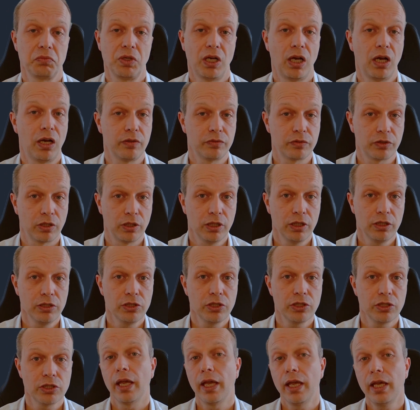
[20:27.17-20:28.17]
after
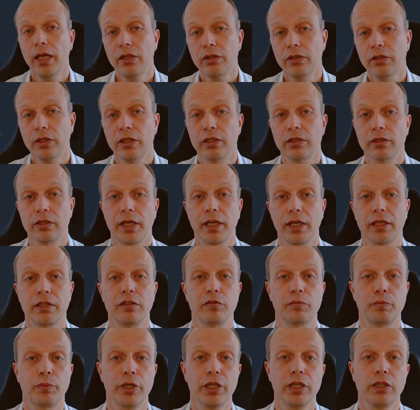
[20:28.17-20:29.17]
lunch, and
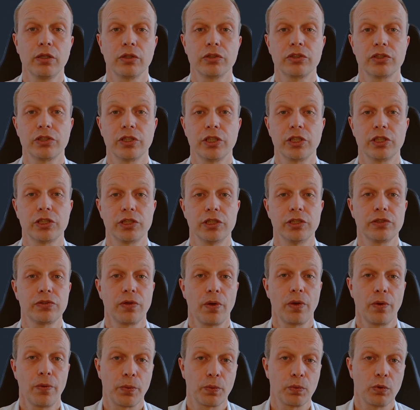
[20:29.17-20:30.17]
interactive breakout sessions
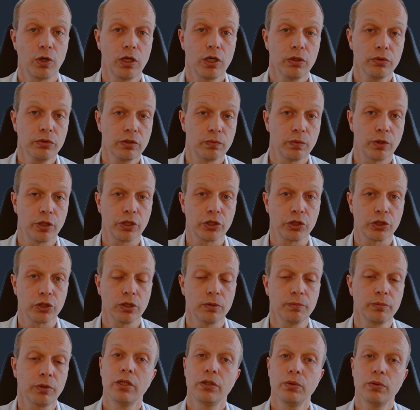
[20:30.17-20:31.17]
throughout the
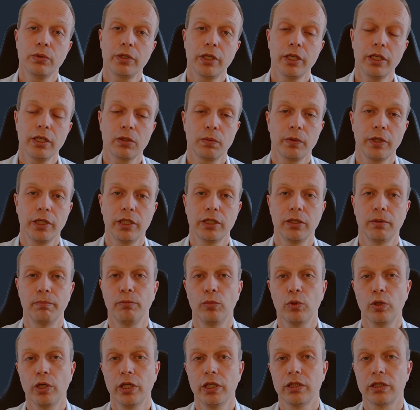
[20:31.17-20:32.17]
workshop, you can create a
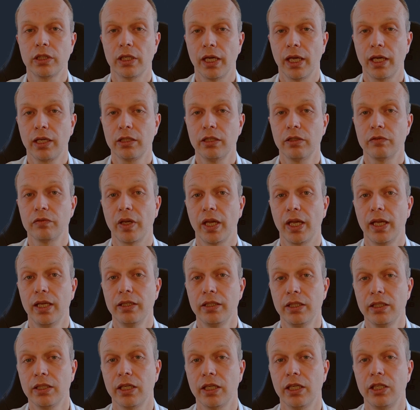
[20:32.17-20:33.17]
more interactive and
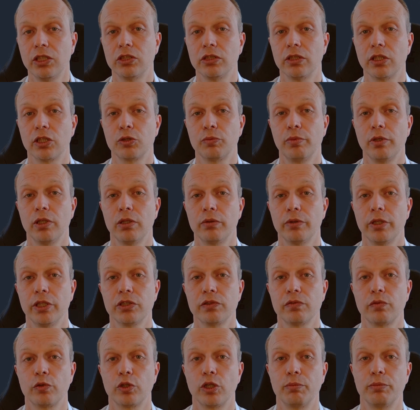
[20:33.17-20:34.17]
engaging experience
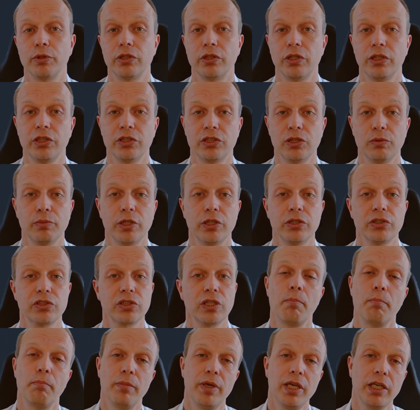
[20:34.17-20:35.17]
for your participants,
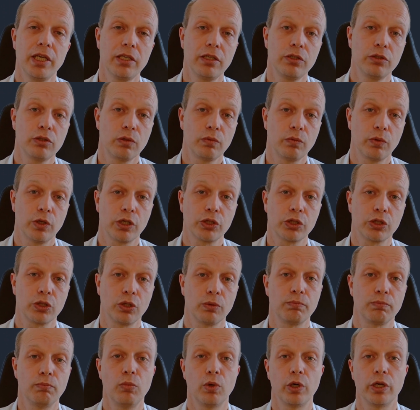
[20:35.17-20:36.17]
making your
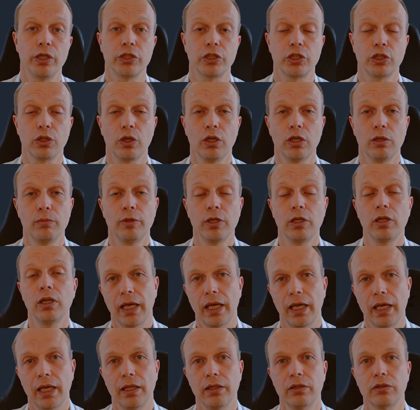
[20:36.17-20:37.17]
workshop more enjoyable
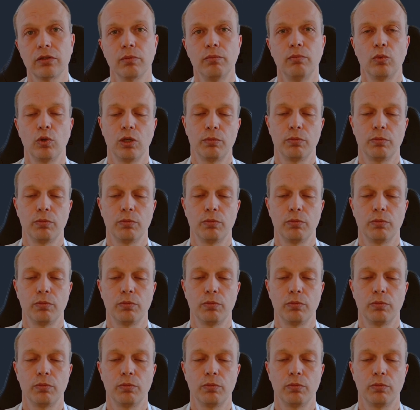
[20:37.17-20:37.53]
and more